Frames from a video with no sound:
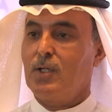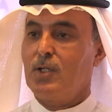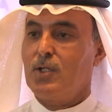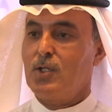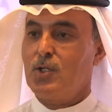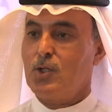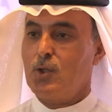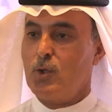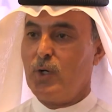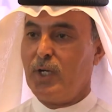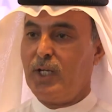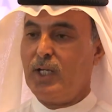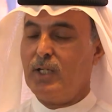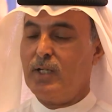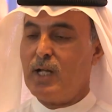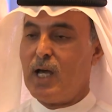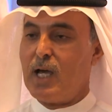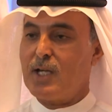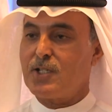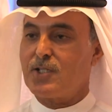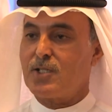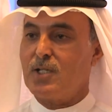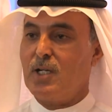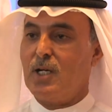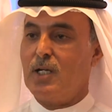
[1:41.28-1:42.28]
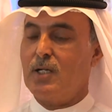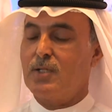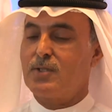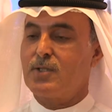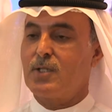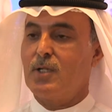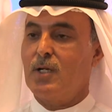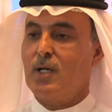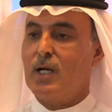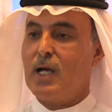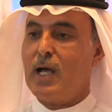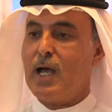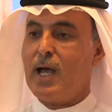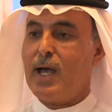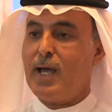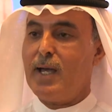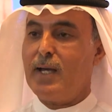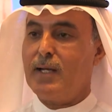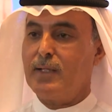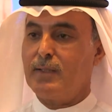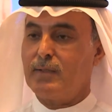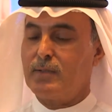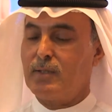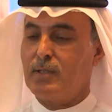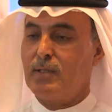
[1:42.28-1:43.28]
UAE nationals
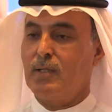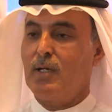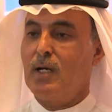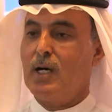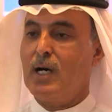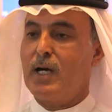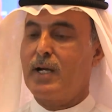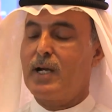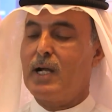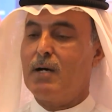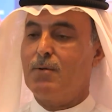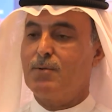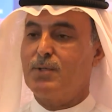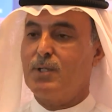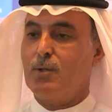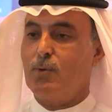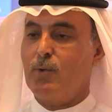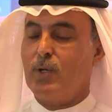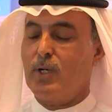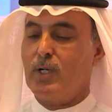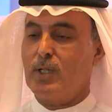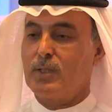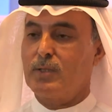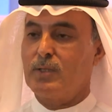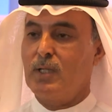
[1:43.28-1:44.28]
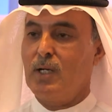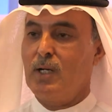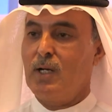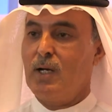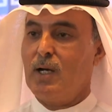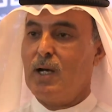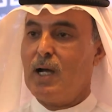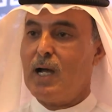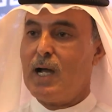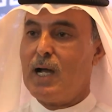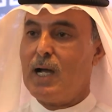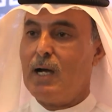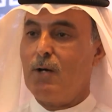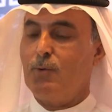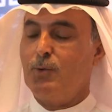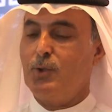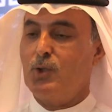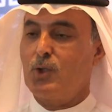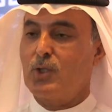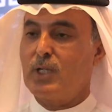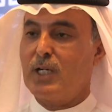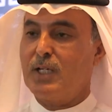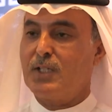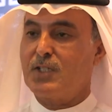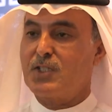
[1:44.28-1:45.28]
and around the world how
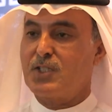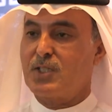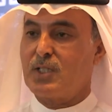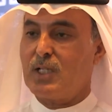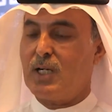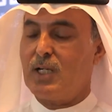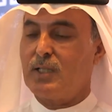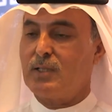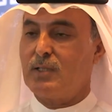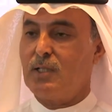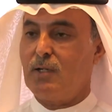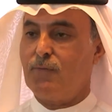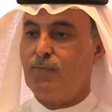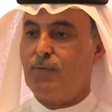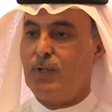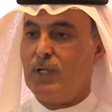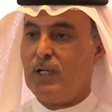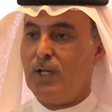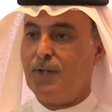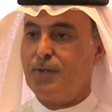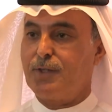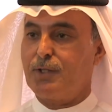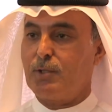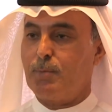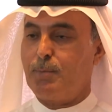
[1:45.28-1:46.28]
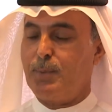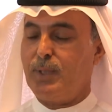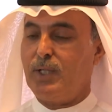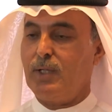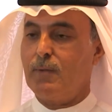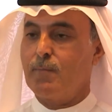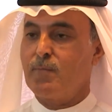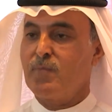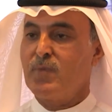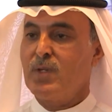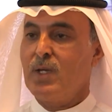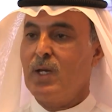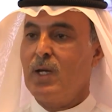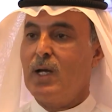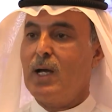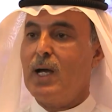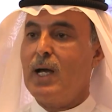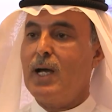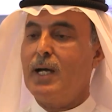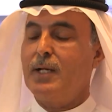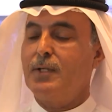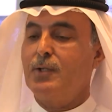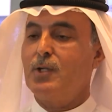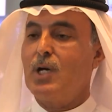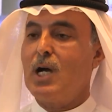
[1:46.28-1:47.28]
you can start a philanthropy
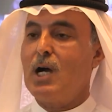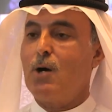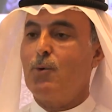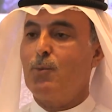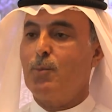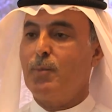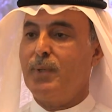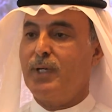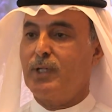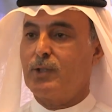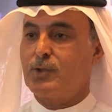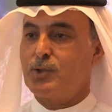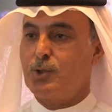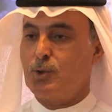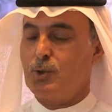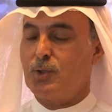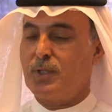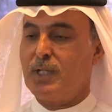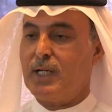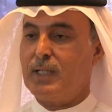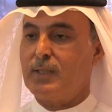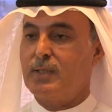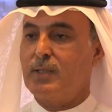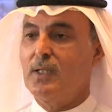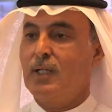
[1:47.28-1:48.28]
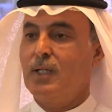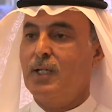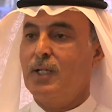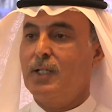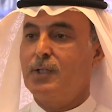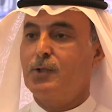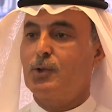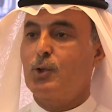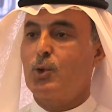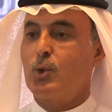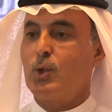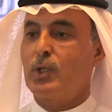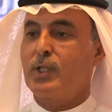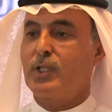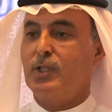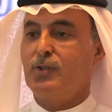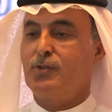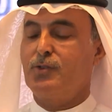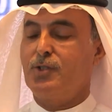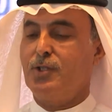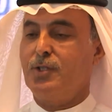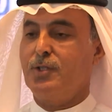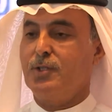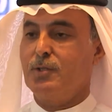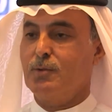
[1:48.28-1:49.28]
and how make sure that it will
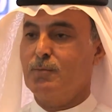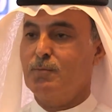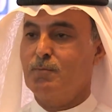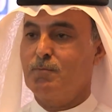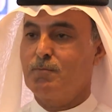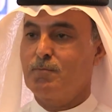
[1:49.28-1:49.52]
continue.